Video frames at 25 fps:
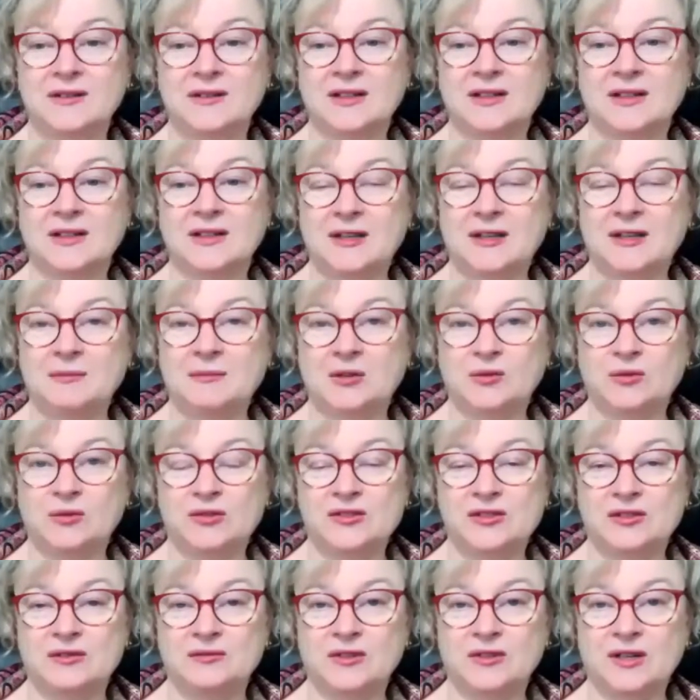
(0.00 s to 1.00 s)
FM across the
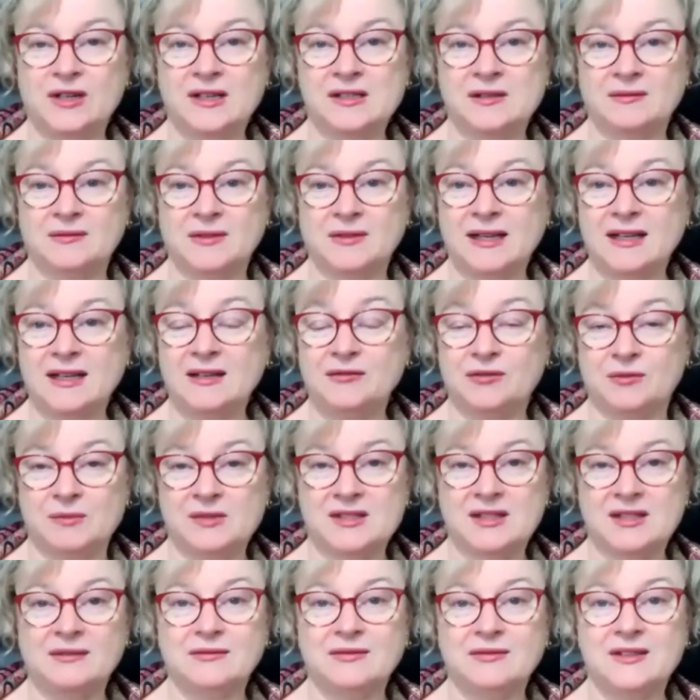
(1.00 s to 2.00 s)
Fraser Valley from
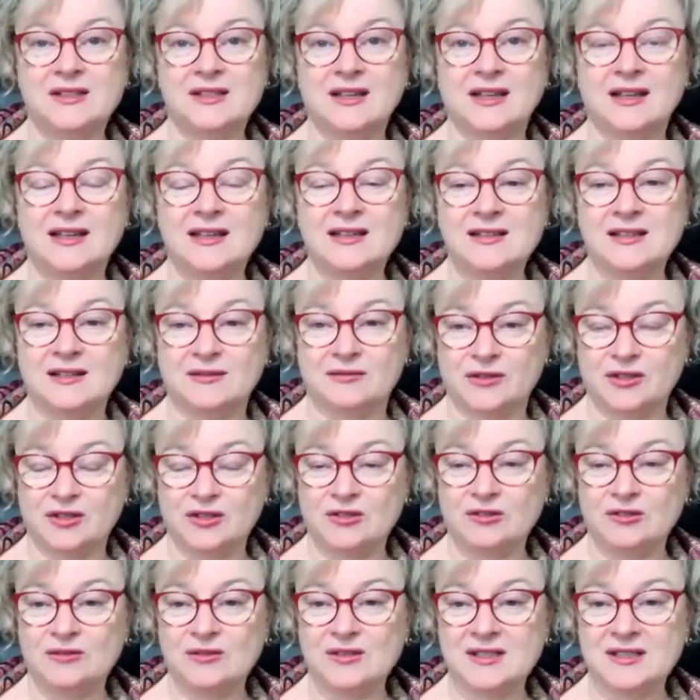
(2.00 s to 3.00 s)
7 to 8 every
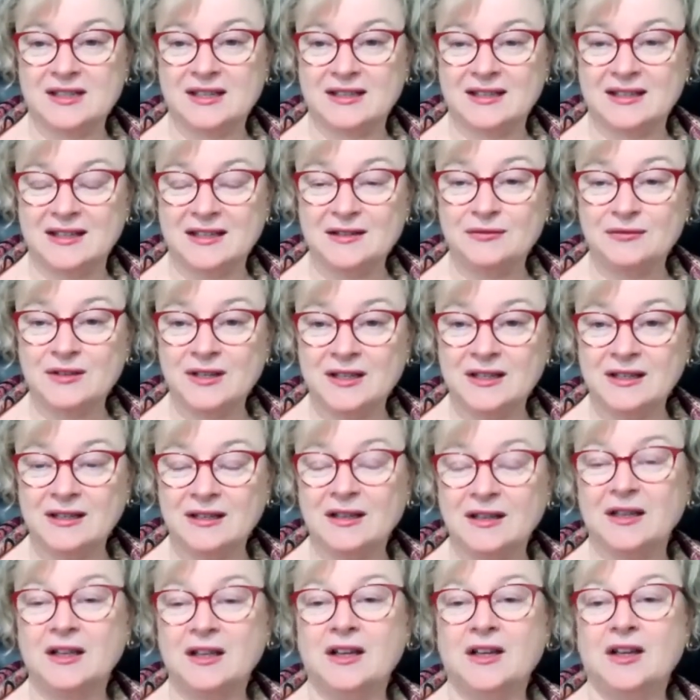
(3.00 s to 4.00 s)
Tuesday evening
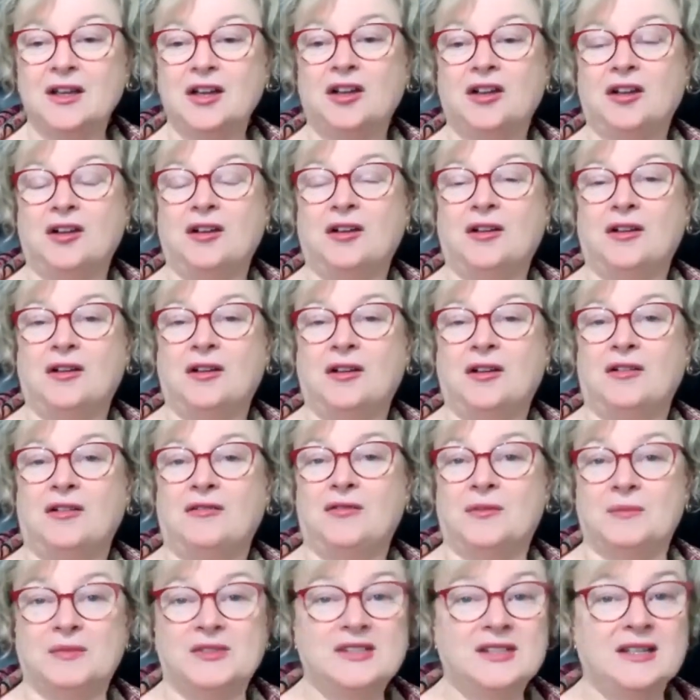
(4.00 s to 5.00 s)

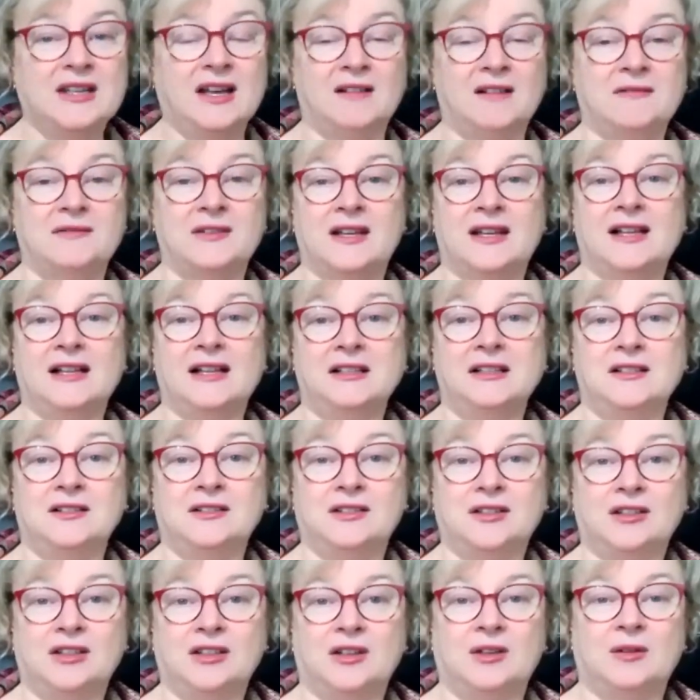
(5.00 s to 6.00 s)
from CIVL,
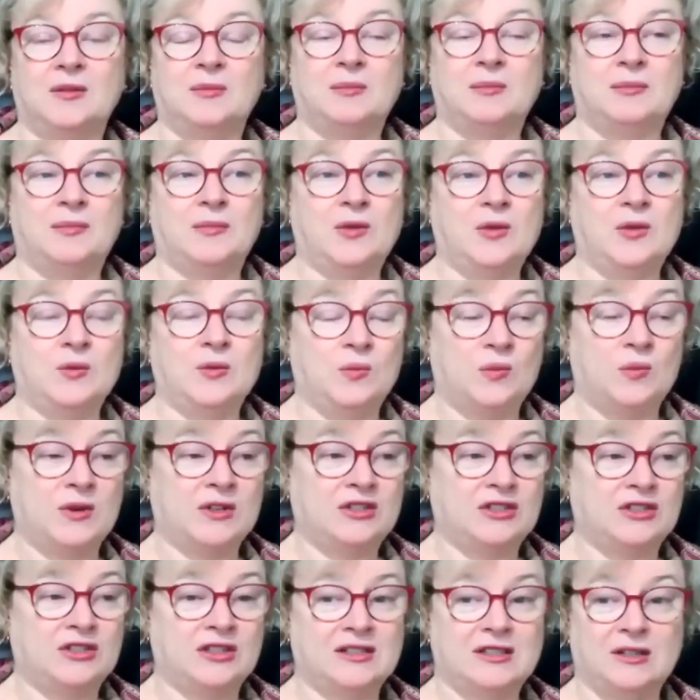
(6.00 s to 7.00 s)

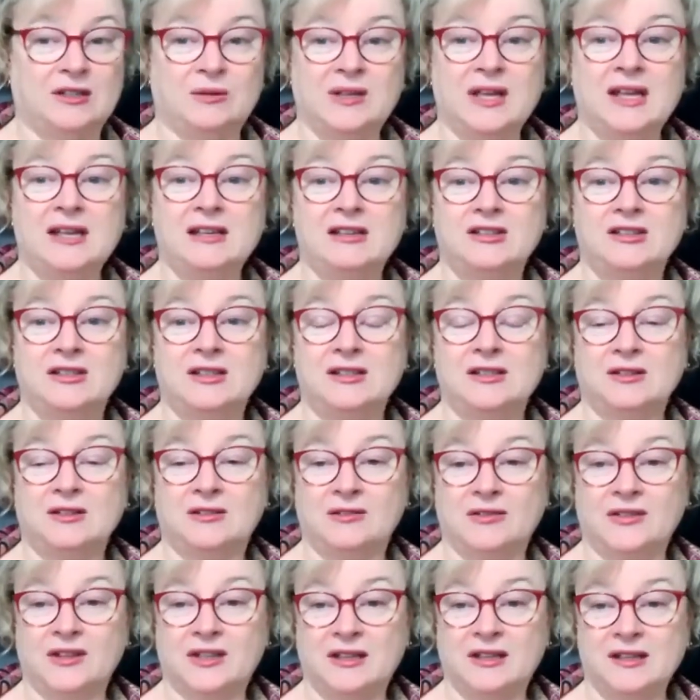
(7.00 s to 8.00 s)
which is located
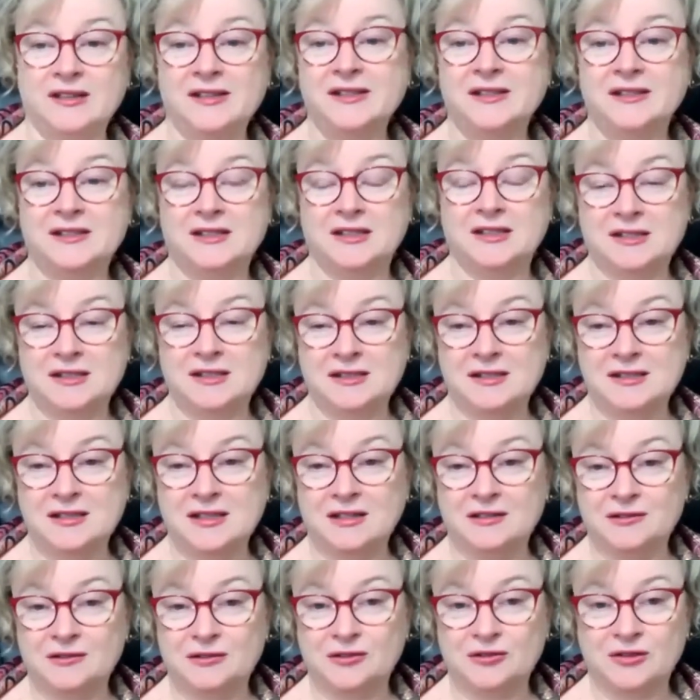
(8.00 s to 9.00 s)
on the unceded
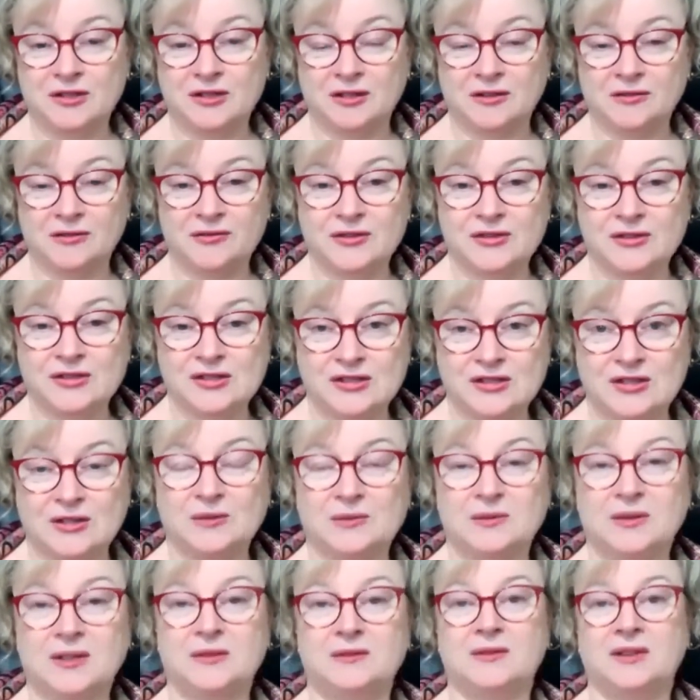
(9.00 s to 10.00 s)
territory of the
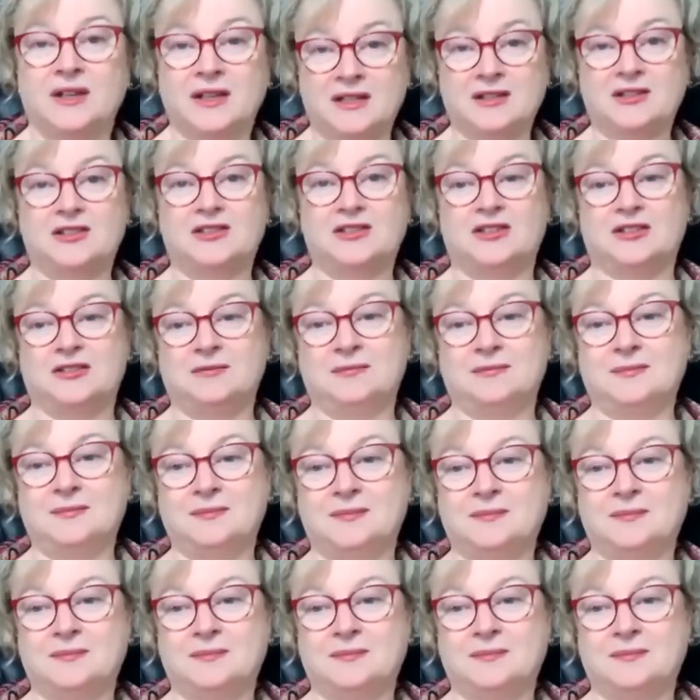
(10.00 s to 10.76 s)
Stolo Nation.